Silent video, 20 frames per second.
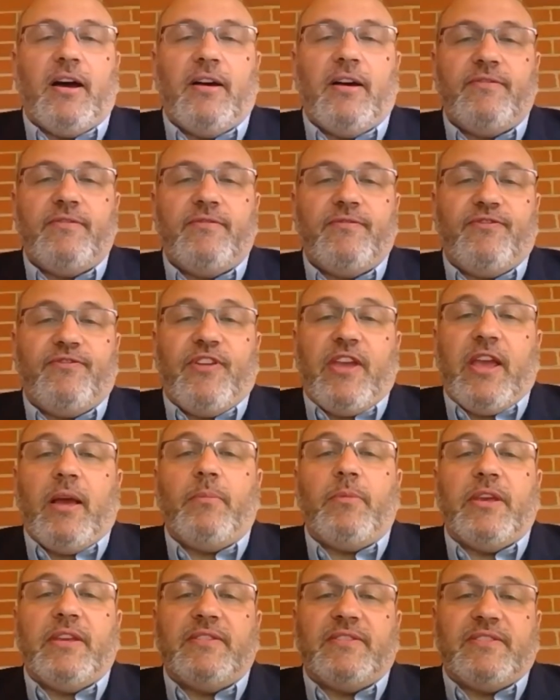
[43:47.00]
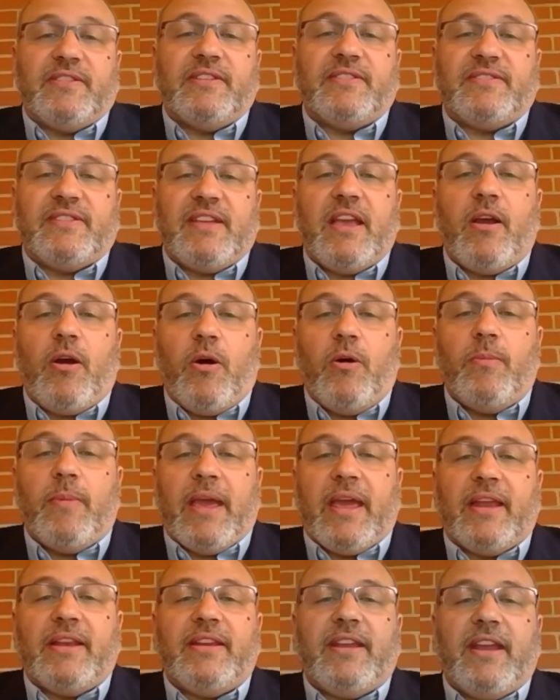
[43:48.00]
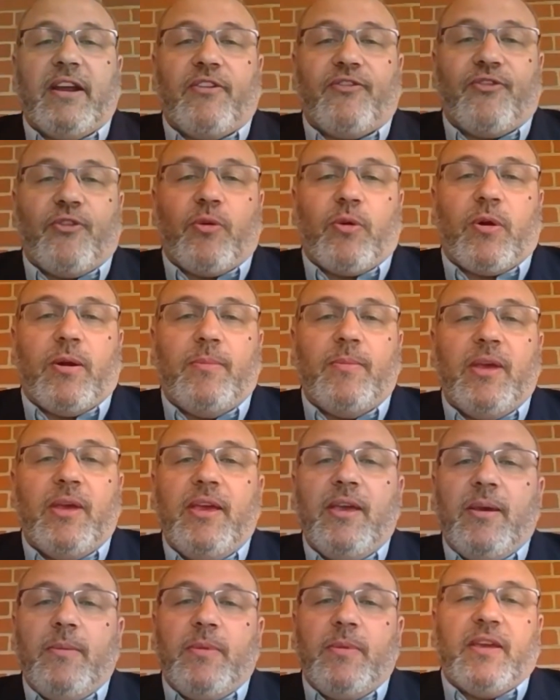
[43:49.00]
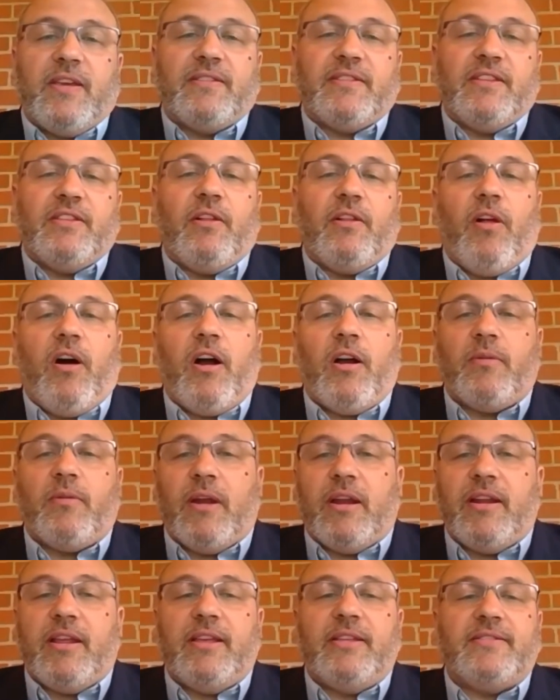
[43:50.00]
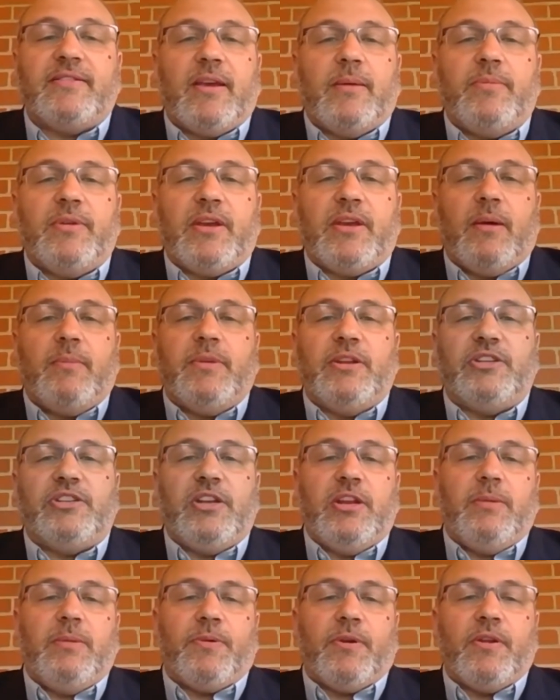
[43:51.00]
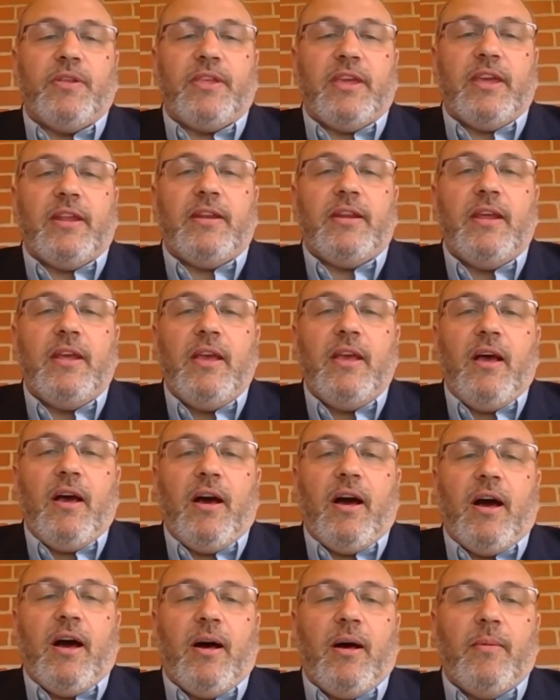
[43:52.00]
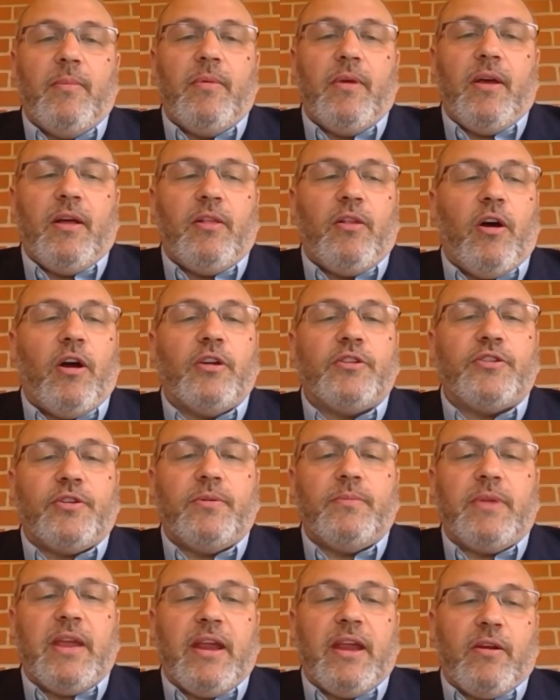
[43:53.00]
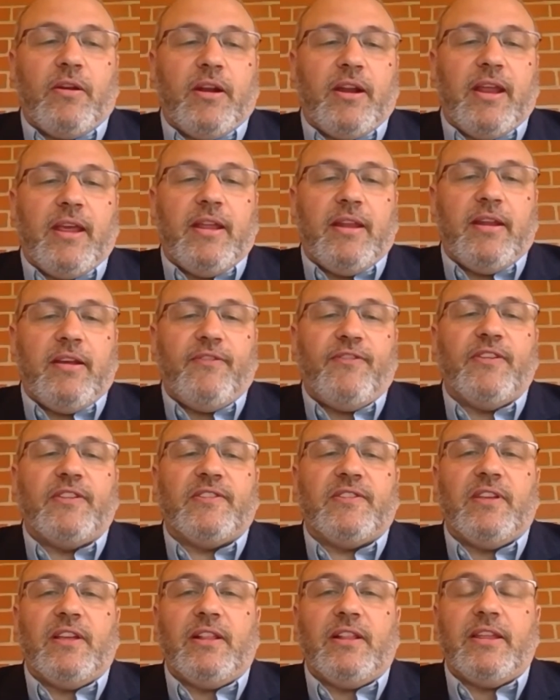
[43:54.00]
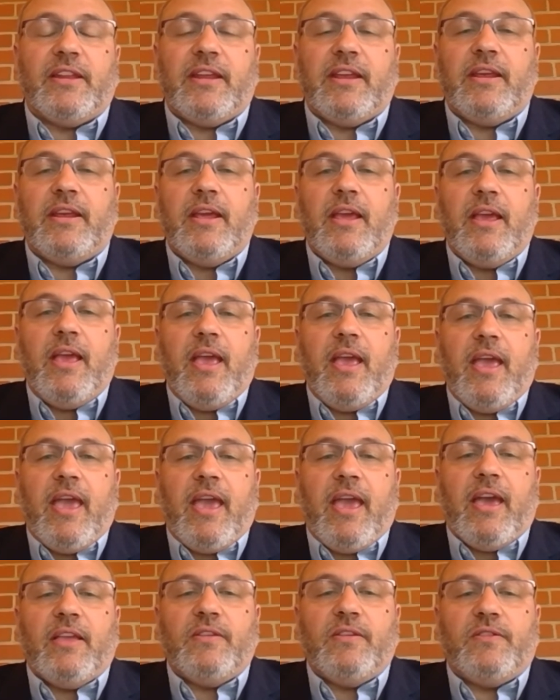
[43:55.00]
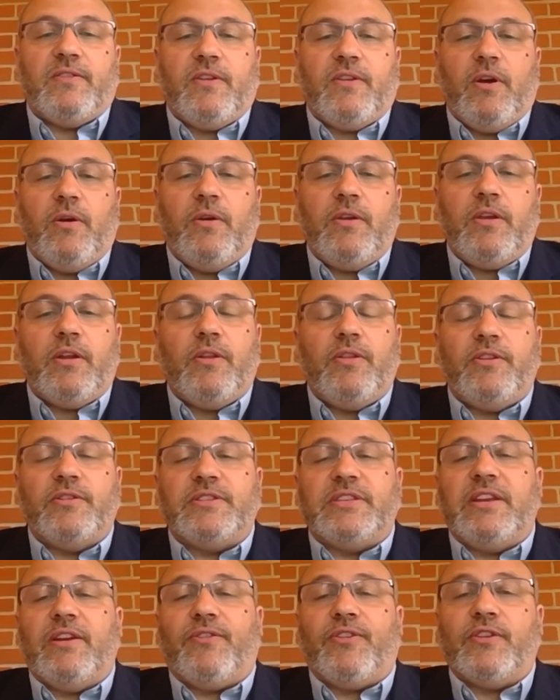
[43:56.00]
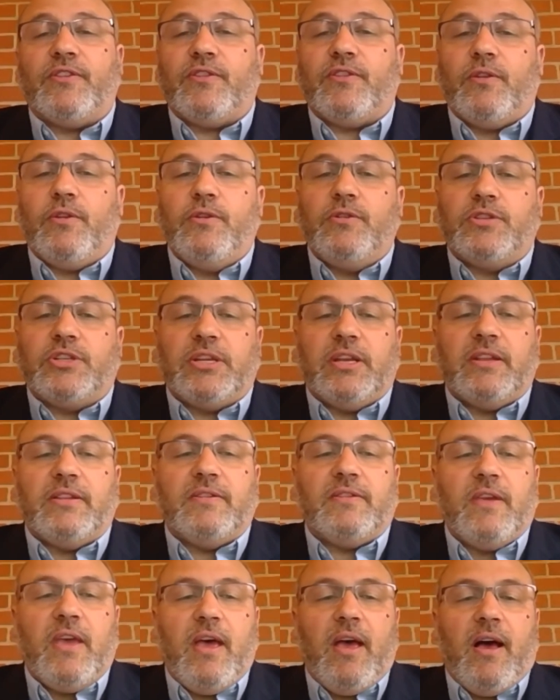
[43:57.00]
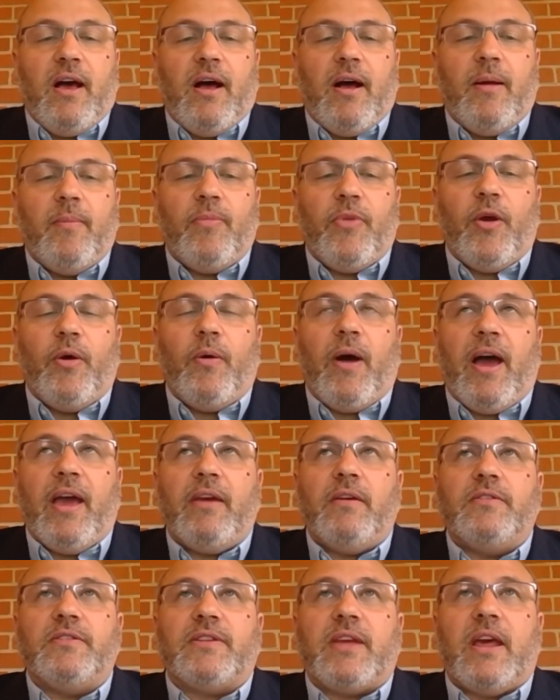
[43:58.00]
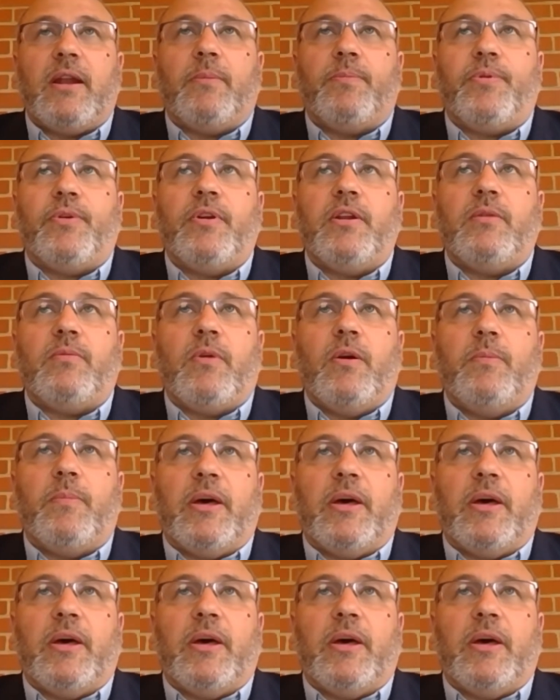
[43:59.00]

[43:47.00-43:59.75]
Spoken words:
families to stay home and care for them, because in the long run it ends up becoming cheaper than a long-term care in a facility. And so, you know, there's different solutions. Ohio's got a pretty robust